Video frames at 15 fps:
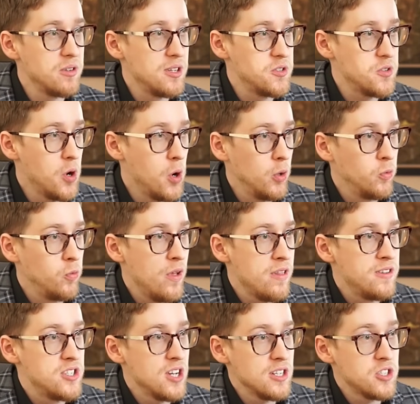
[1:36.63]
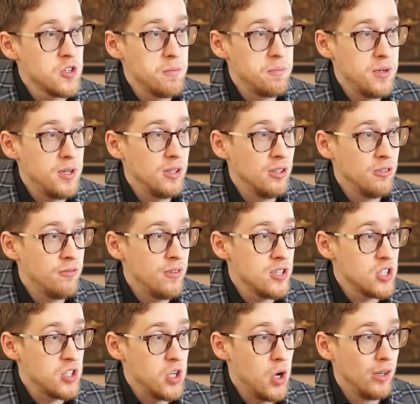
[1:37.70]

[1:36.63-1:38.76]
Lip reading: on its own with just computer vision.